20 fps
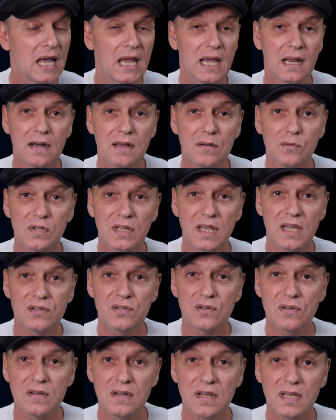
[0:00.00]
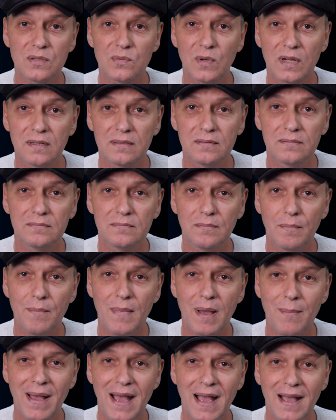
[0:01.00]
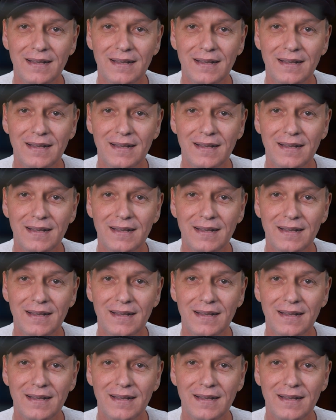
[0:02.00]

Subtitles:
and I will catch you on the next one. Bye bye.